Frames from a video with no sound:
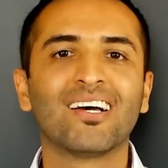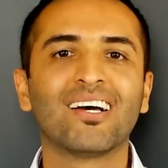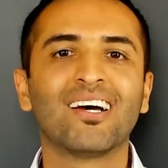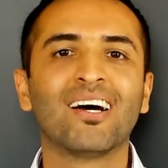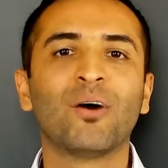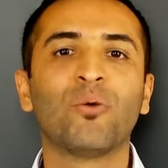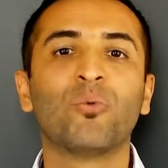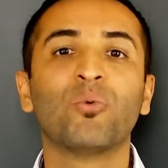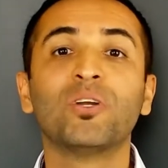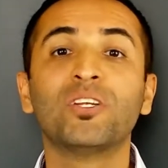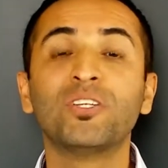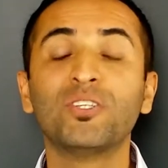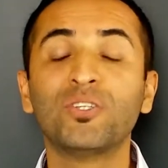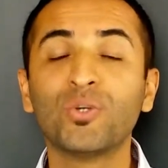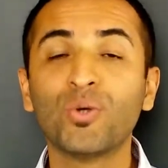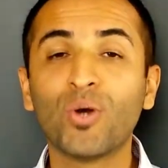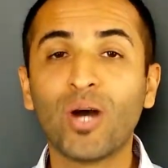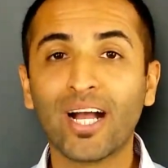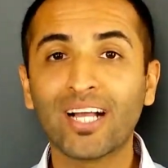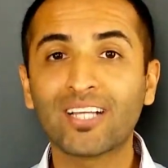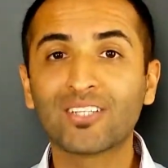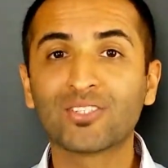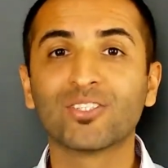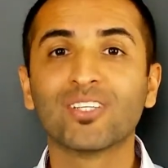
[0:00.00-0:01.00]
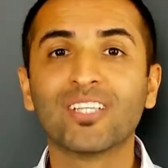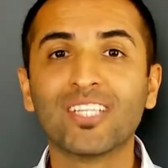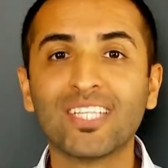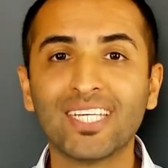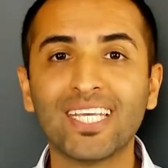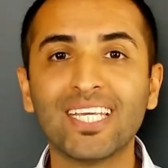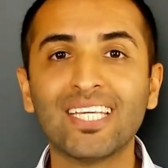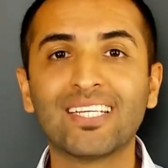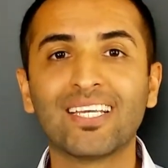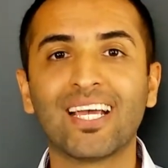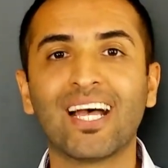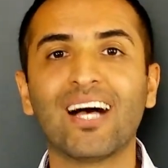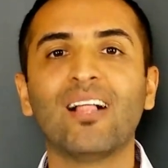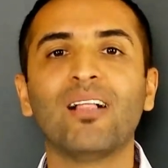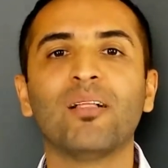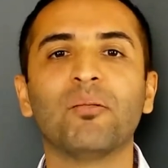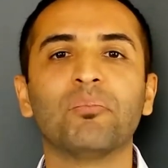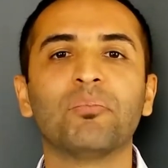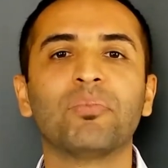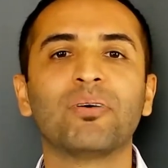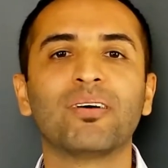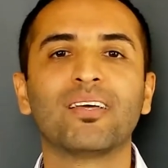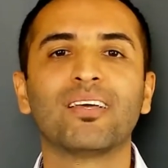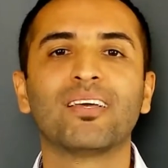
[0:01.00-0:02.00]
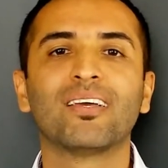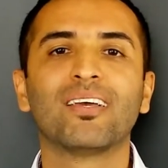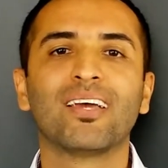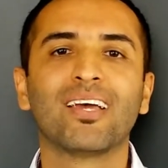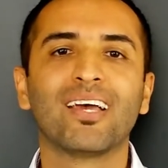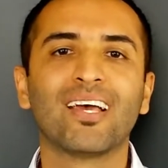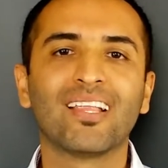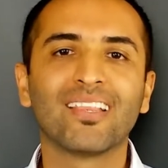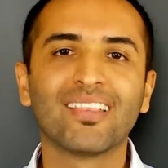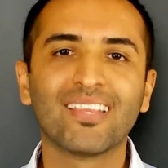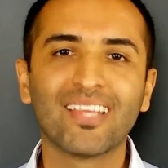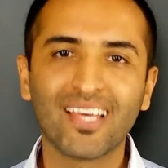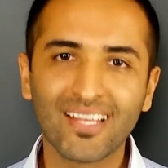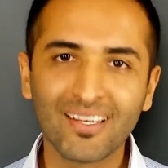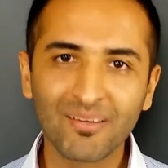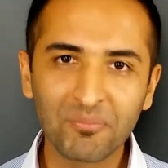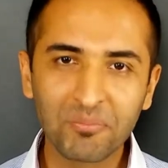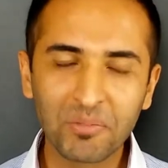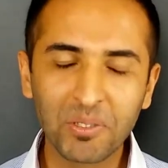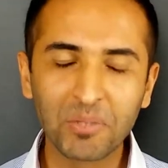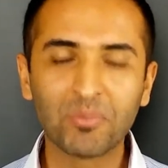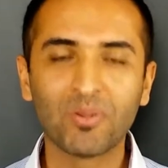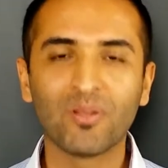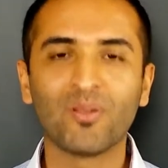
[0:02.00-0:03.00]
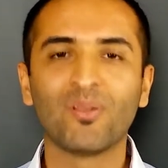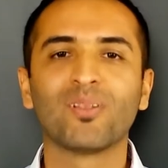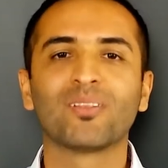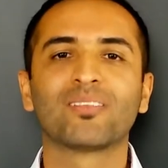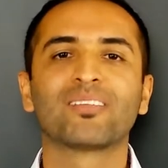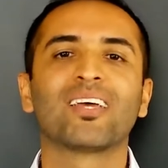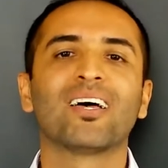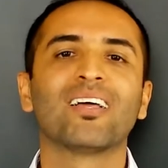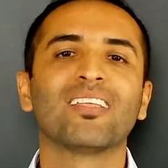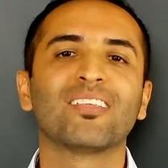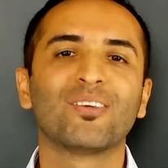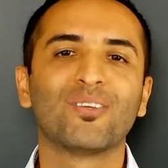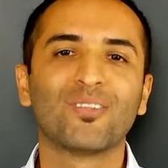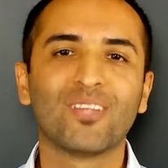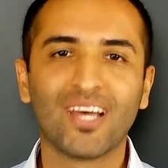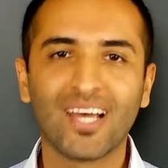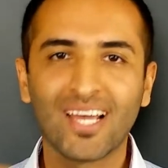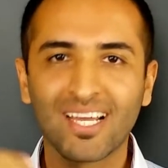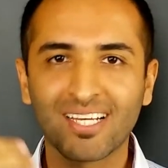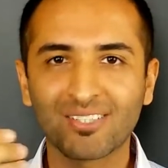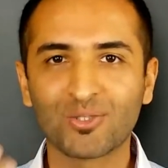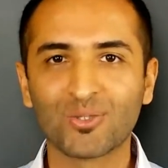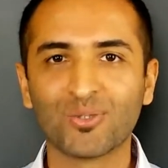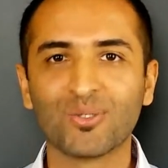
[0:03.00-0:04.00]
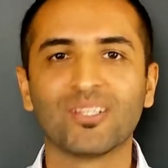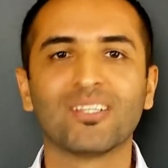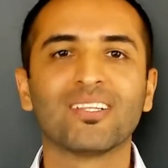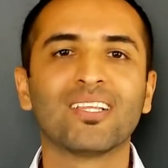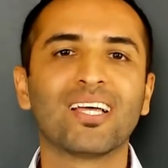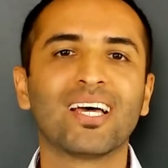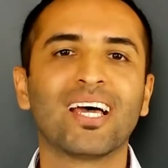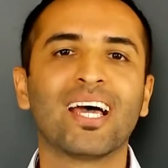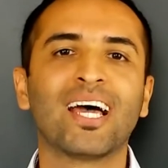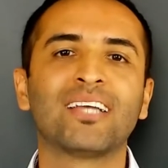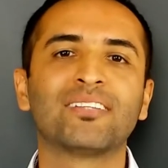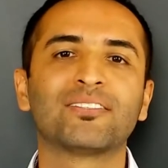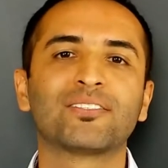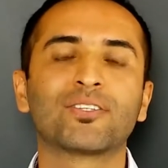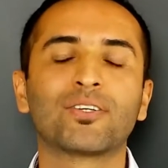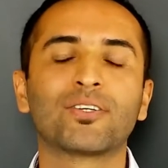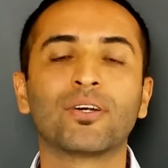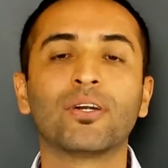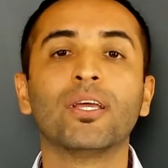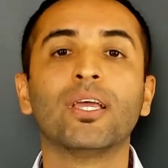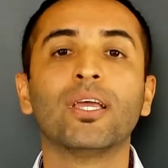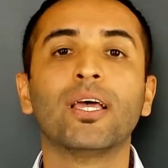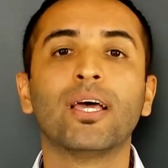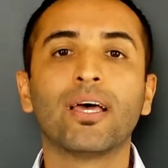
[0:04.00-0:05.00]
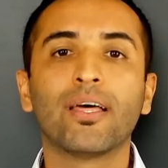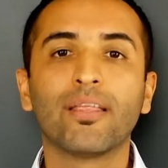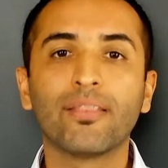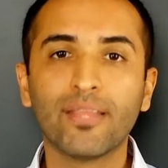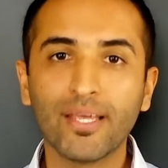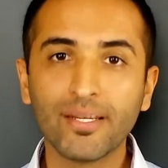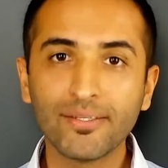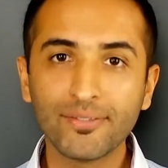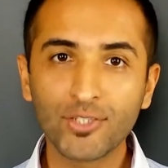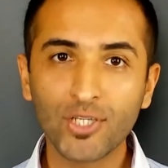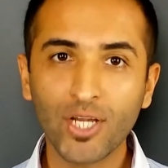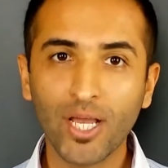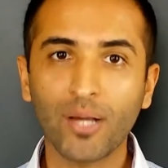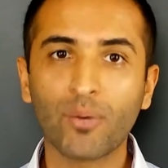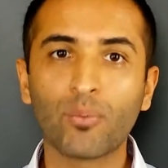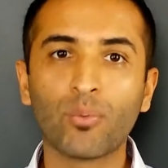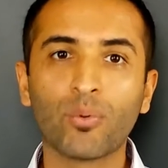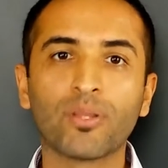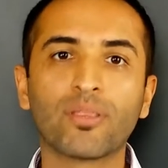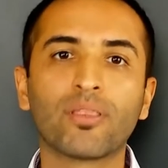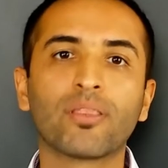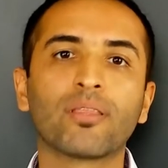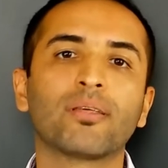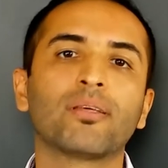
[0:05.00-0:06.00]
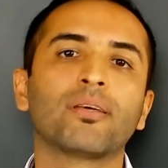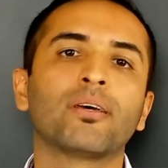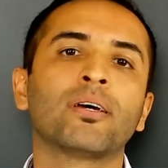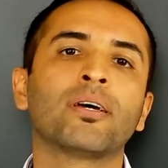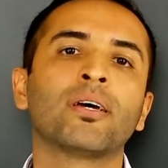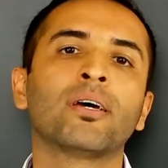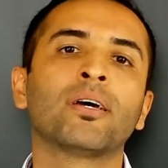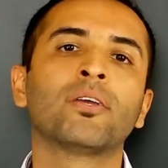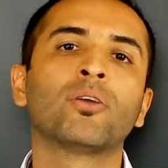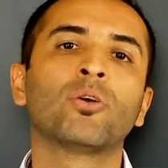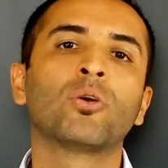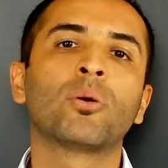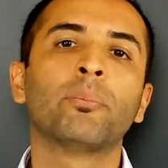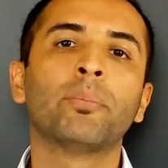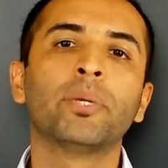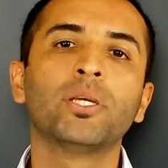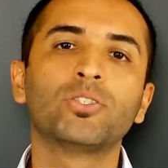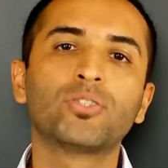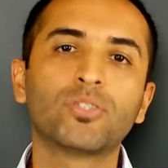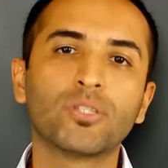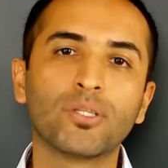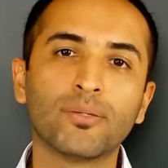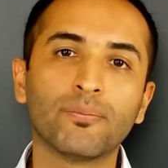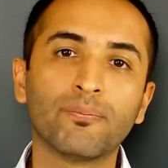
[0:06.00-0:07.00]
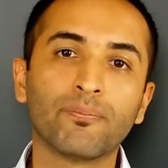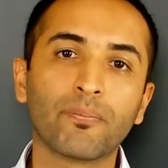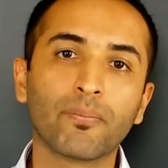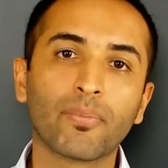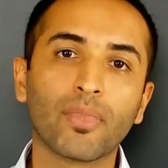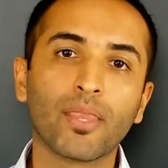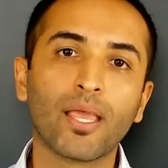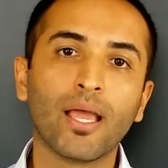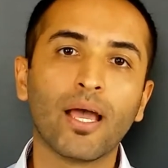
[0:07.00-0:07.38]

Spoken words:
When do you actually need help? And then people will tell you the actual answer. And then check with your mission.